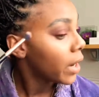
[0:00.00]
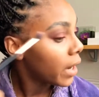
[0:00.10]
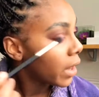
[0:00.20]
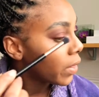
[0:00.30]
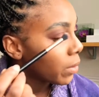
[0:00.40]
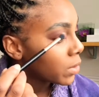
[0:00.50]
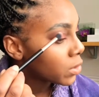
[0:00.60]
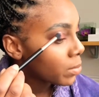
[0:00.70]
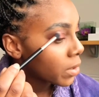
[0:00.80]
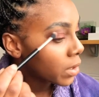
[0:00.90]
and they were
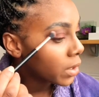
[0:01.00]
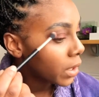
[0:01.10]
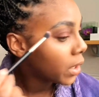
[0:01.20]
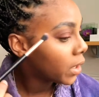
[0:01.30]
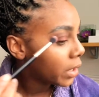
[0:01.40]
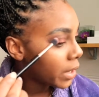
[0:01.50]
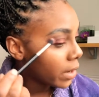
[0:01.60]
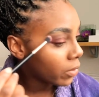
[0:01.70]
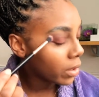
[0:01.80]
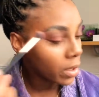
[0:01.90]
super clean.
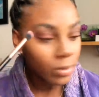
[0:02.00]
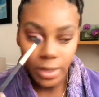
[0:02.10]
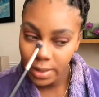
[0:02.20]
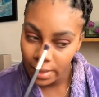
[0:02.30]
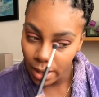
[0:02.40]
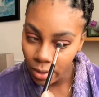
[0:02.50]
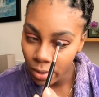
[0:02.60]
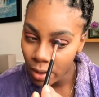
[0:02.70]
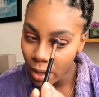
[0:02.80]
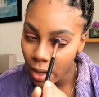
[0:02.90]
Everything was
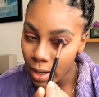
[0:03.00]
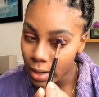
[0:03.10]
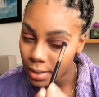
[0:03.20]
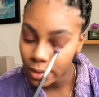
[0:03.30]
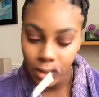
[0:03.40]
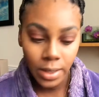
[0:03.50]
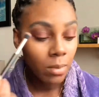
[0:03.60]
sterilized.